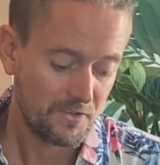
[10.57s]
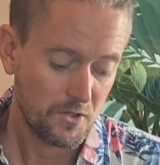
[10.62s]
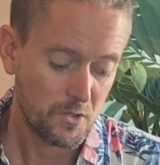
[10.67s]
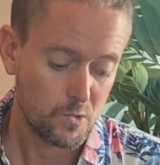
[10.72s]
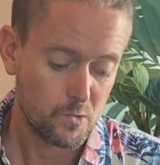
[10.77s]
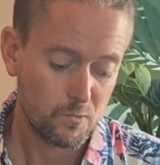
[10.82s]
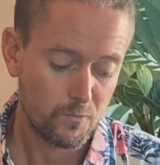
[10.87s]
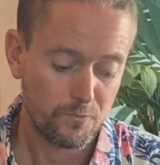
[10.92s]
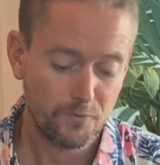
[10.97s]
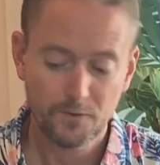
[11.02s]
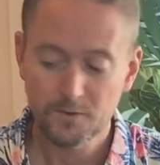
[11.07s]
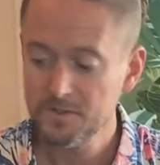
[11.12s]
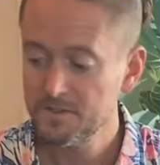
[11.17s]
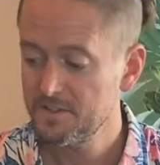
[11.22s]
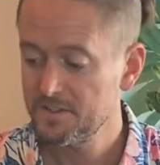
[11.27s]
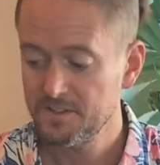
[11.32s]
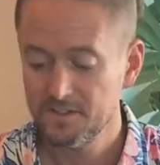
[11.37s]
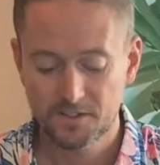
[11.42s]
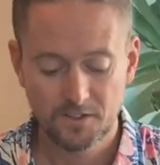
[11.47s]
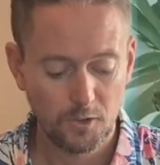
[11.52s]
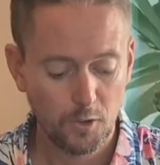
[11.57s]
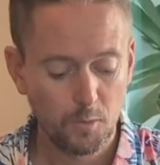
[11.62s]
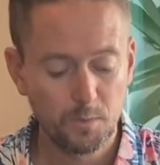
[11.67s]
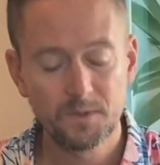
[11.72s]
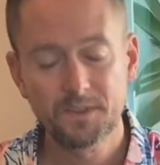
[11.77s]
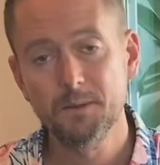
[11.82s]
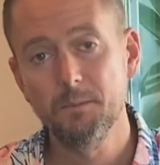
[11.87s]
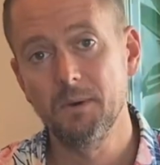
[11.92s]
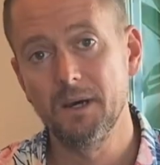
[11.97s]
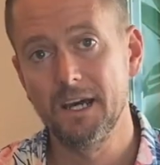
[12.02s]
So first,
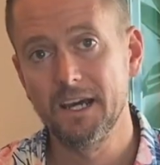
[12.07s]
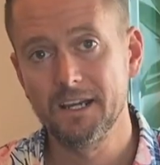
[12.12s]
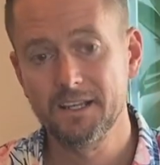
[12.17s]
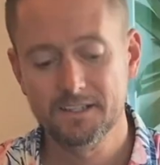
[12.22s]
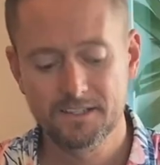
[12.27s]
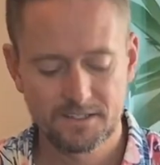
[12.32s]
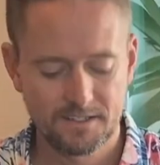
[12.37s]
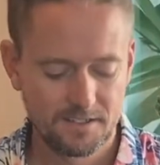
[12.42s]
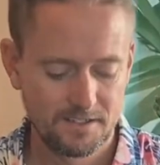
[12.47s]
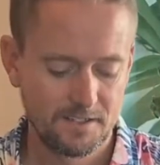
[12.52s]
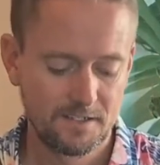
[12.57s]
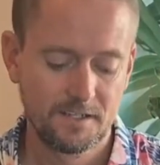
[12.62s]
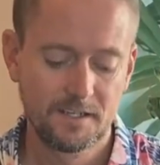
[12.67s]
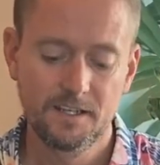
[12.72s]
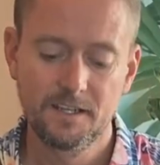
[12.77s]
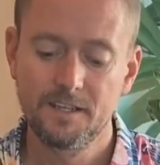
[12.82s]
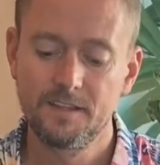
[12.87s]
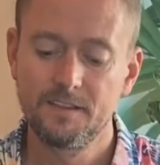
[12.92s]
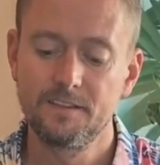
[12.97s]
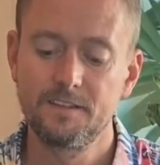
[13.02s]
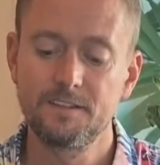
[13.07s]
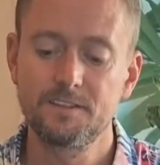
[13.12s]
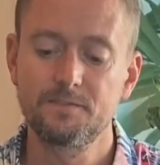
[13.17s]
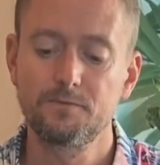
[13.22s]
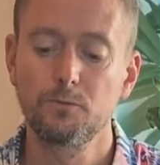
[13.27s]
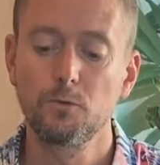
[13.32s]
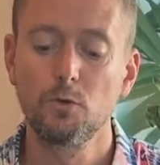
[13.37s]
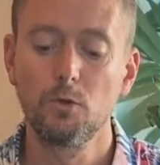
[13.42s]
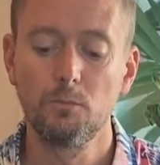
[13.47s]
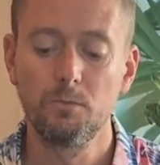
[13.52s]
open the box.
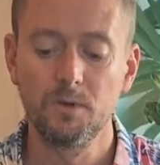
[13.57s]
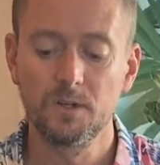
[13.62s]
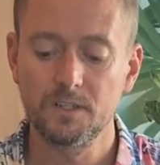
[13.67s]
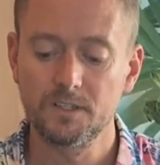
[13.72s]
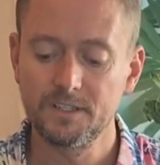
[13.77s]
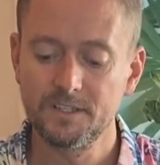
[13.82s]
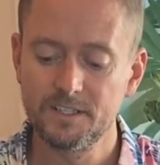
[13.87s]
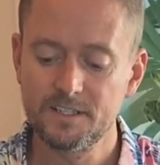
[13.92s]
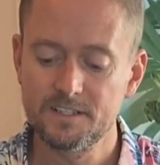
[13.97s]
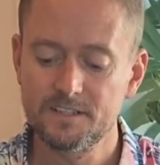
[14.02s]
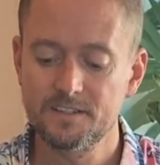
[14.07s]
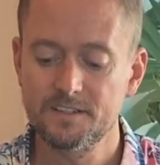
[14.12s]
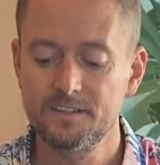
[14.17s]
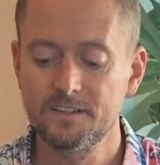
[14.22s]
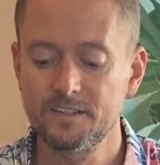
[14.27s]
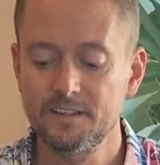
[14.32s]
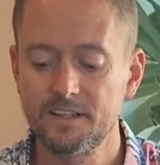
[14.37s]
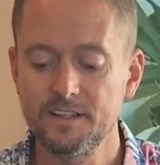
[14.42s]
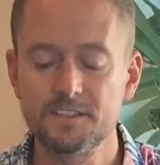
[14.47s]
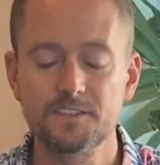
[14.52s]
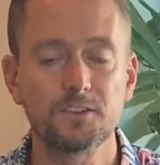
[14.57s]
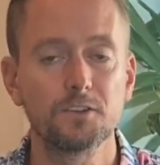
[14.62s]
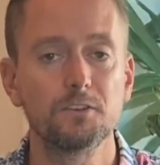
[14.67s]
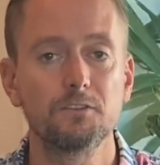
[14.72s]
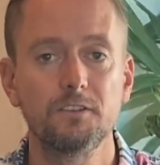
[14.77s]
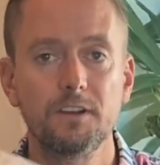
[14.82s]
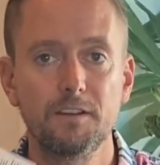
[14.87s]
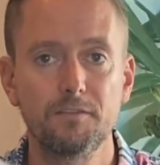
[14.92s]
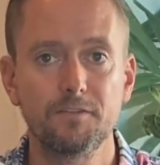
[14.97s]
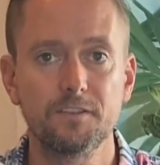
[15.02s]
This rule booklet is a
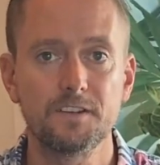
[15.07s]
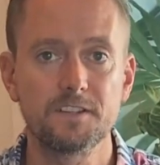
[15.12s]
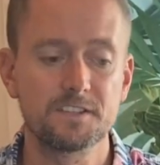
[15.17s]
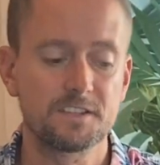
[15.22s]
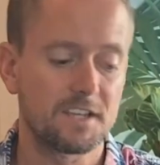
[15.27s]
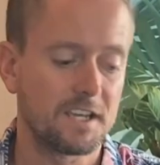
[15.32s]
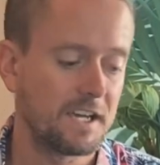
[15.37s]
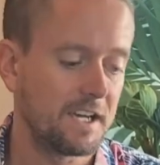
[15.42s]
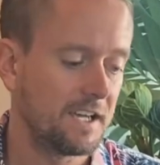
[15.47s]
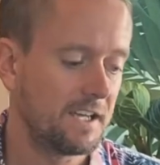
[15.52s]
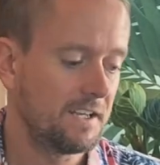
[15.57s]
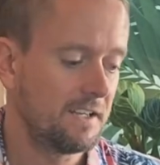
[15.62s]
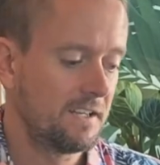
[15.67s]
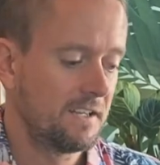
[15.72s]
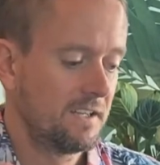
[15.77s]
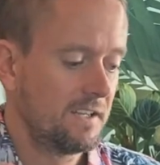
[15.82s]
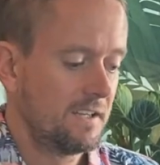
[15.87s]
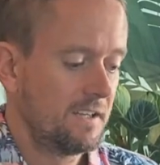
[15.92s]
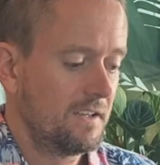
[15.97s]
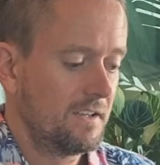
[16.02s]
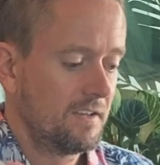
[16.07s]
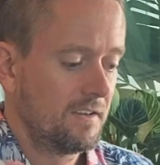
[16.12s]
nice little reference guide.